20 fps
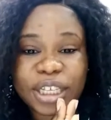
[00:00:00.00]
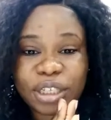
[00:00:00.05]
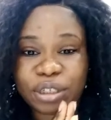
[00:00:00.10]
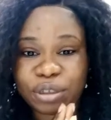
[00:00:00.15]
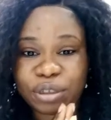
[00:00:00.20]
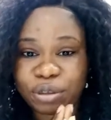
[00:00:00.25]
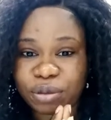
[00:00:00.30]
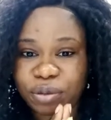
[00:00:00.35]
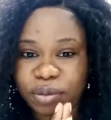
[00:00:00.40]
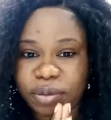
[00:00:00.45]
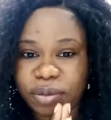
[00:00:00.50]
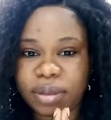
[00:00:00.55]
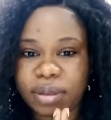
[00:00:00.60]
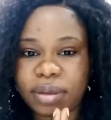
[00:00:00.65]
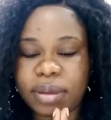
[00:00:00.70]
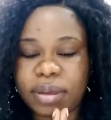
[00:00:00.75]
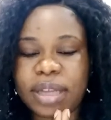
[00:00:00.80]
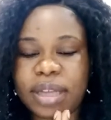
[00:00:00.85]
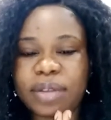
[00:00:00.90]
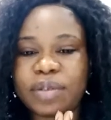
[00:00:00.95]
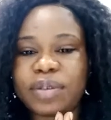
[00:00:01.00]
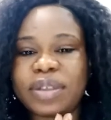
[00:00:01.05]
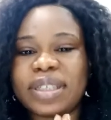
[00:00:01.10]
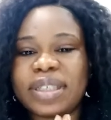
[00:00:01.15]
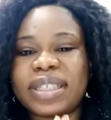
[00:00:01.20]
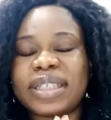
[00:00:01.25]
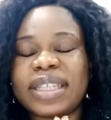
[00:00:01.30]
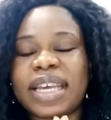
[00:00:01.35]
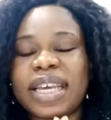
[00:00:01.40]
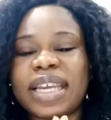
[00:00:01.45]
each other, and
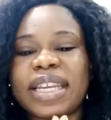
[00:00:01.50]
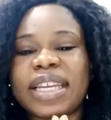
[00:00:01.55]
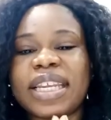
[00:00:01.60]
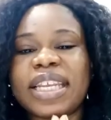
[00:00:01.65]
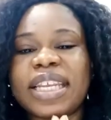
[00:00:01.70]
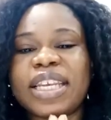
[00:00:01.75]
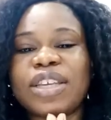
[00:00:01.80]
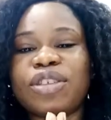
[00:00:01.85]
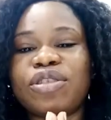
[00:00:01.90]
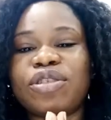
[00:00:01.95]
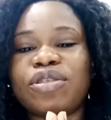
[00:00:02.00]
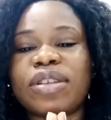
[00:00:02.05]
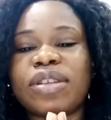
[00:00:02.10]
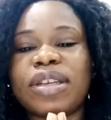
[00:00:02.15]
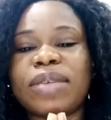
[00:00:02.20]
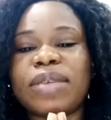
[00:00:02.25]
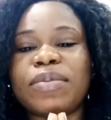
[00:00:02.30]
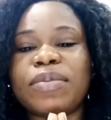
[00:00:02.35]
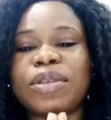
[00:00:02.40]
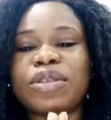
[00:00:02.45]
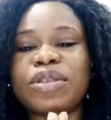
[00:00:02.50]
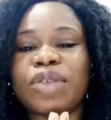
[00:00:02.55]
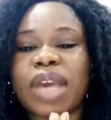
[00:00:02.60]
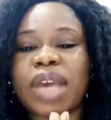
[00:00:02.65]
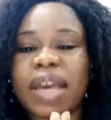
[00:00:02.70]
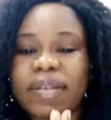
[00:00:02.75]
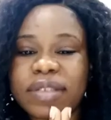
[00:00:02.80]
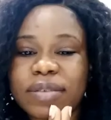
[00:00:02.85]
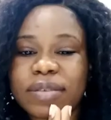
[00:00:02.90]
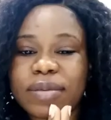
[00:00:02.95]
understanding each other means you
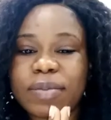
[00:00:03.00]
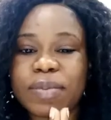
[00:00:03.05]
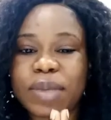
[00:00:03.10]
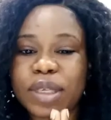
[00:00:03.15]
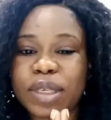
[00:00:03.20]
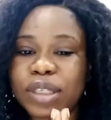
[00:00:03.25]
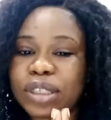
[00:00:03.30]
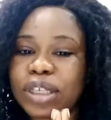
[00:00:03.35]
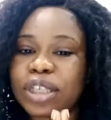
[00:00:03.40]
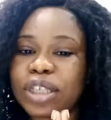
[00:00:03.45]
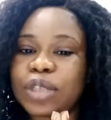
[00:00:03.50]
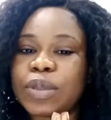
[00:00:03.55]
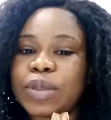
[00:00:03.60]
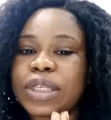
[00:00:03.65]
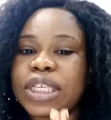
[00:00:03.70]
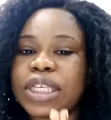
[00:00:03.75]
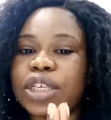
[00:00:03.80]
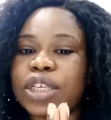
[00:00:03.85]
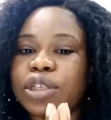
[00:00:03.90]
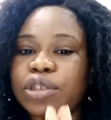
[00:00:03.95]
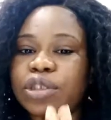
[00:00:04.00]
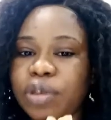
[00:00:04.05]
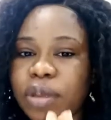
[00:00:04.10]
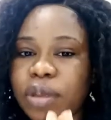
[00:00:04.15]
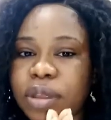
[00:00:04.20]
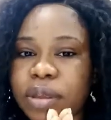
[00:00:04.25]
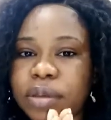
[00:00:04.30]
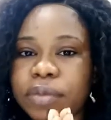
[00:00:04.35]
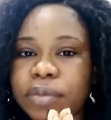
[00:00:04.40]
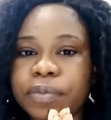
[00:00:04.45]
have to be patient with each
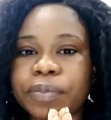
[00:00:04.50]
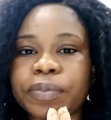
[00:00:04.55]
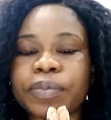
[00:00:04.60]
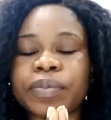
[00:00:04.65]
other.